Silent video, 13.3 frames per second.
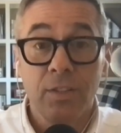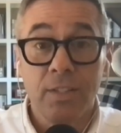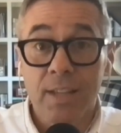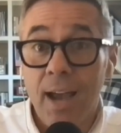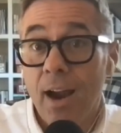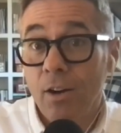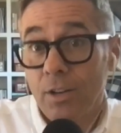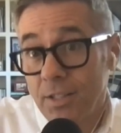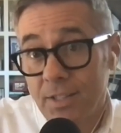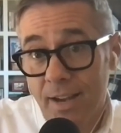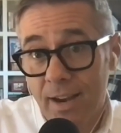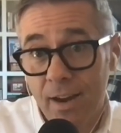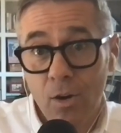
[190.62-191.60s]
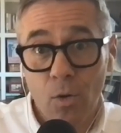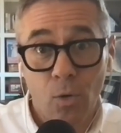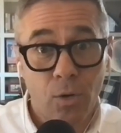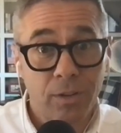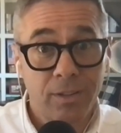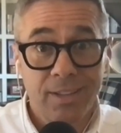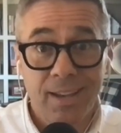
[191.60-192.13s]
tire needs air
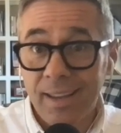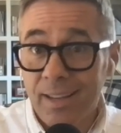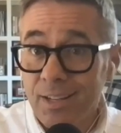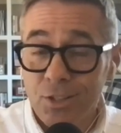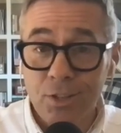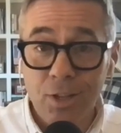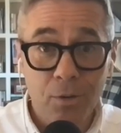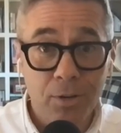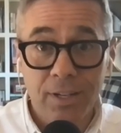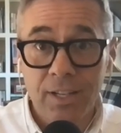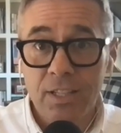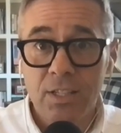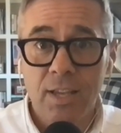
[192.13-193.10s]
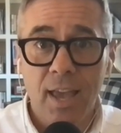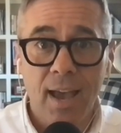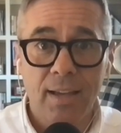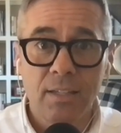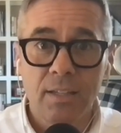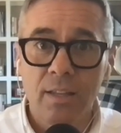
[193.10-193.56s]
or the tank is low and it needs gas.